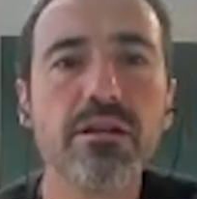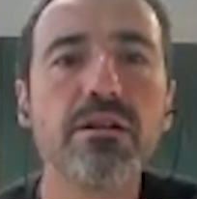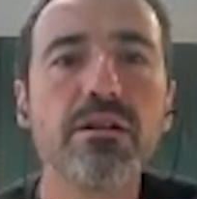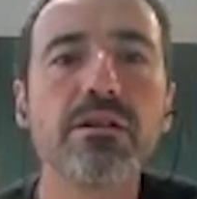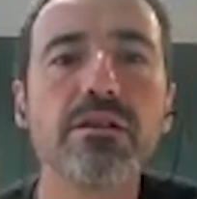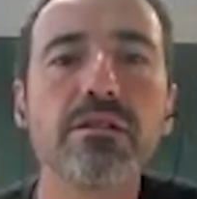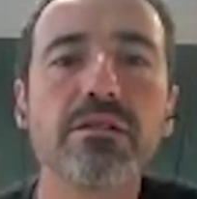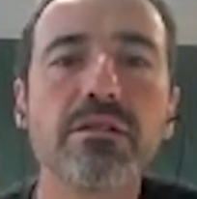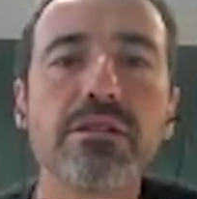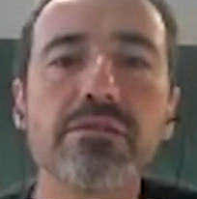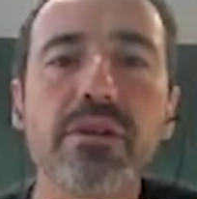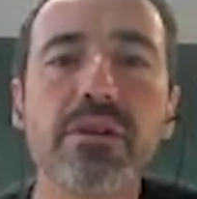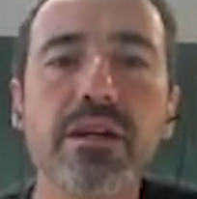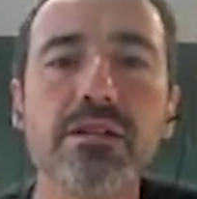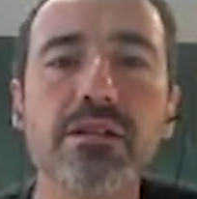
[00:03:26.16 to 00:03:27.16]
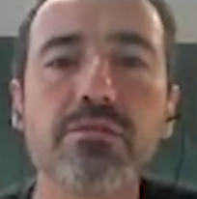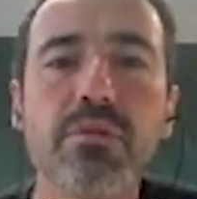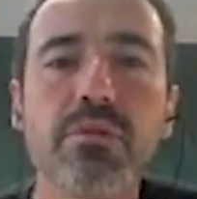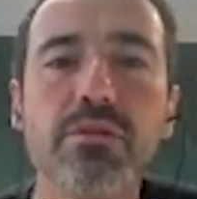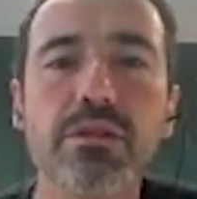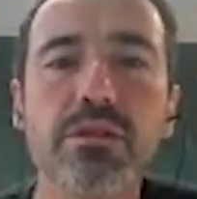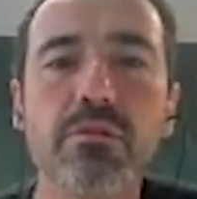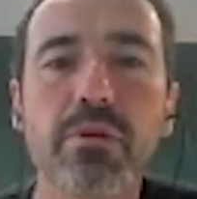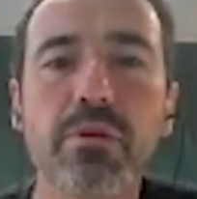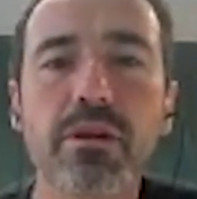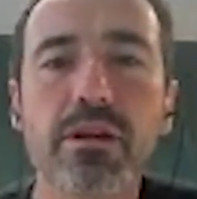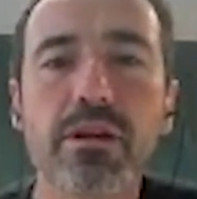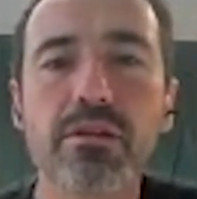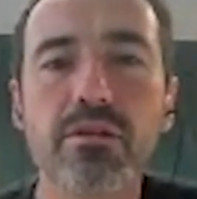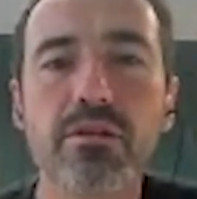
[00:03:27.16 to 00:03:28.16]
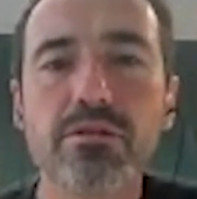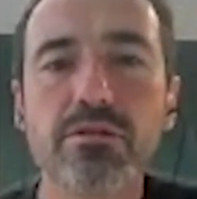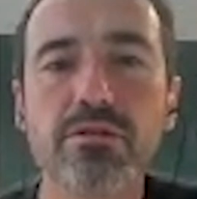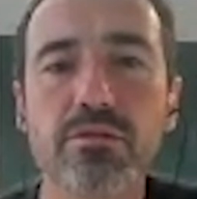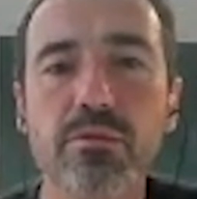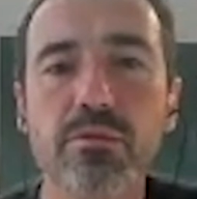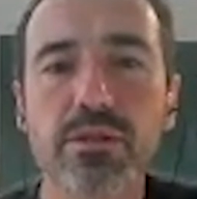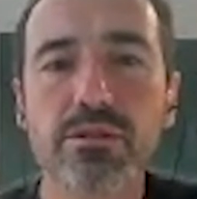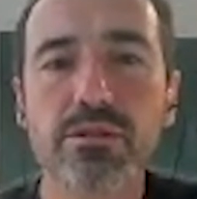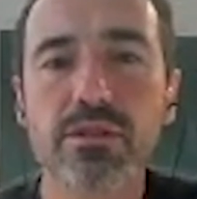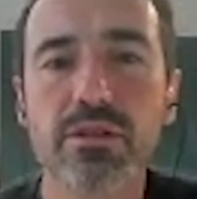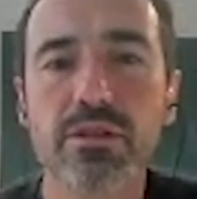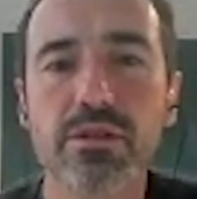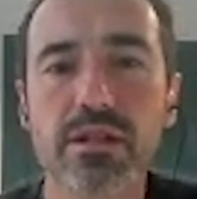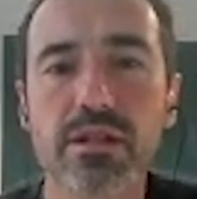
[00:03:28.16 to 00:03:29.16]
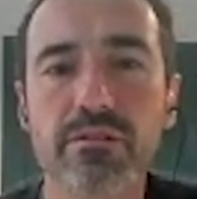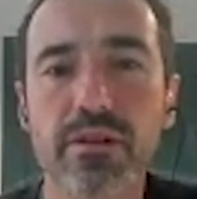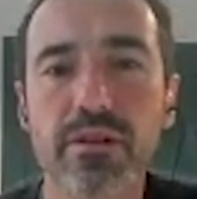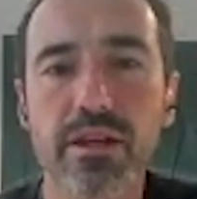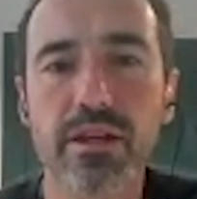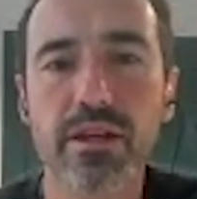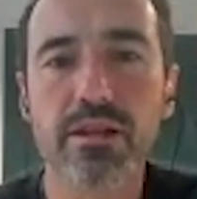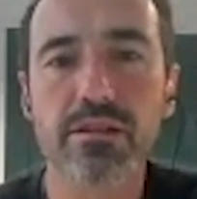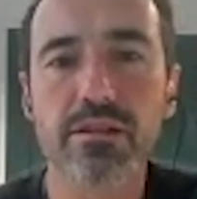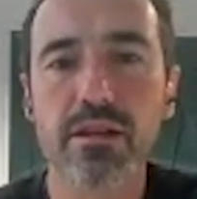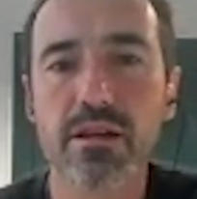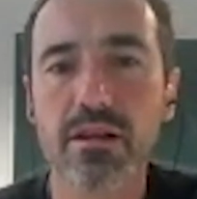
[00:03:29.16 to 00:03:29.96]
if A is a bounded operator, so when the degrees are finite,